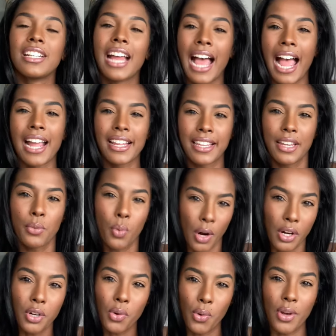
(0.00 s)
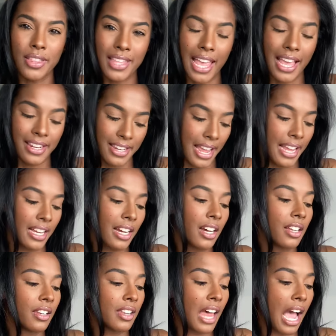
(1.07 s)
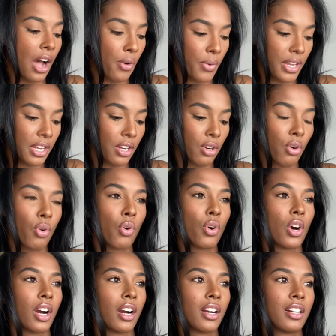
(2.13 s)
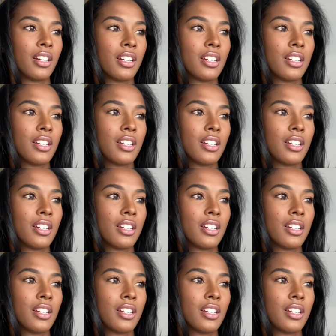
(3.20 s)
I work on that, like allowing, or